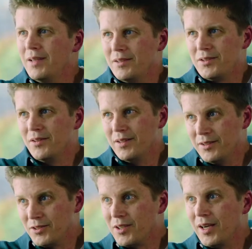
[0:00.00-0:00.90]
into the
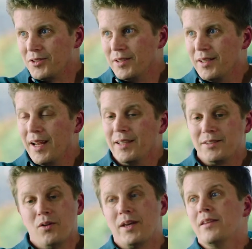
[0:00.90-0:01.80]
discussion. And yep. I
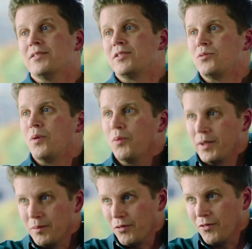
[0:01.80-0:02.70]
say, okay, this is what we
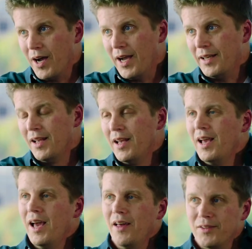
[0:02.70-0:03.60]
can provide,
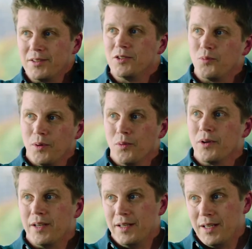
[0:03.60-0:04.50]
and this is what we're
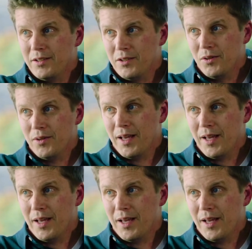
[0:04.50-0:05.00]
going to need to do